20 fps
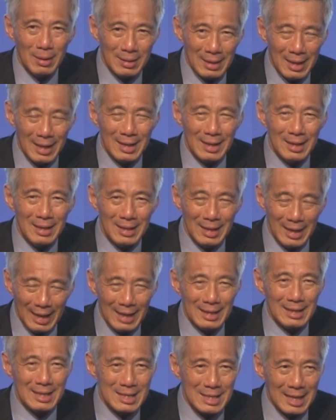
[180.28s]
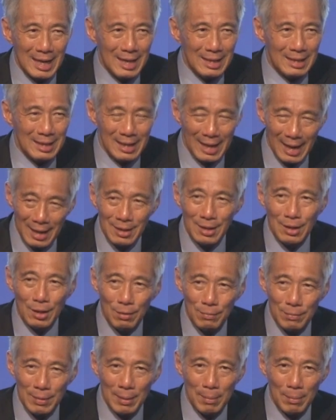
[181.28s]
Then they understand the error
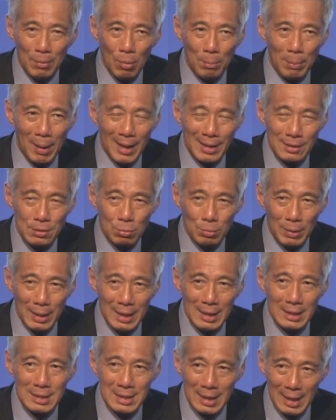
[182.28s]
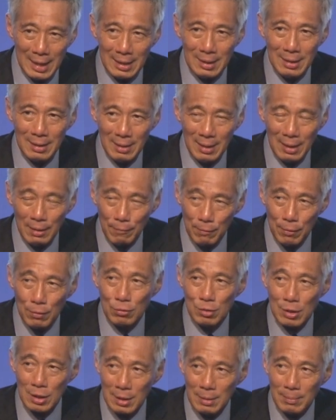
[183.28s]
of their past ways, and in
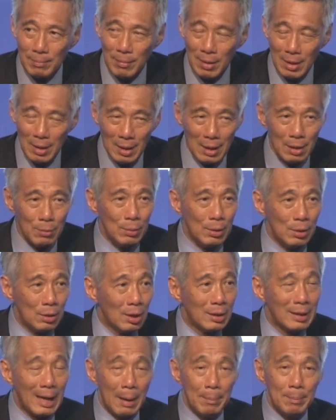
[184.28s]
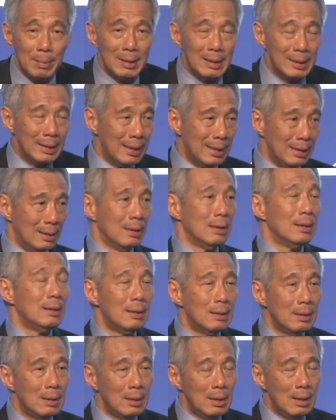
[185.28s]
future it will not happen again.
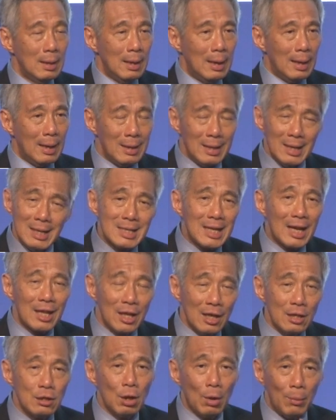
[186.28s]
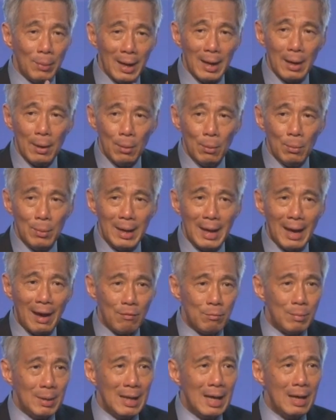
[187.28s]
Uh, these are things that we, are, we
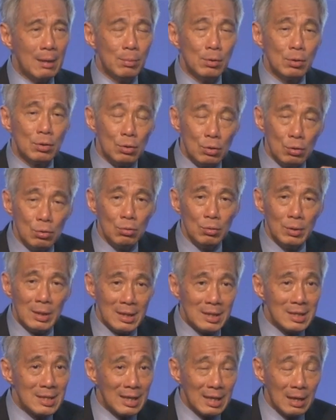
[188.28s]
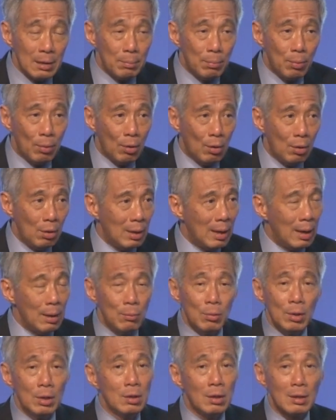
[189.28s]
have been able to do in Singapore. I
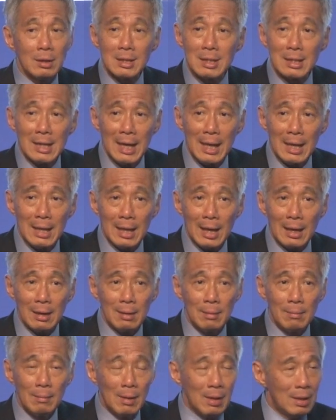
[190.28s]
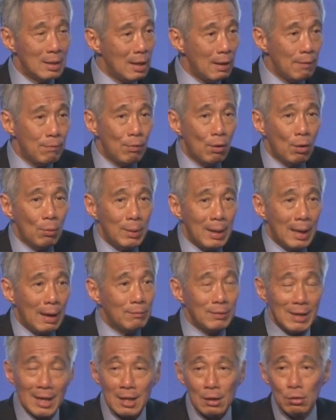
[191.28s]
would not say that, therefore, we
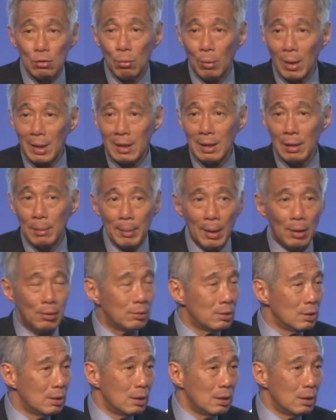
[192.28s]
have nothing to worry about,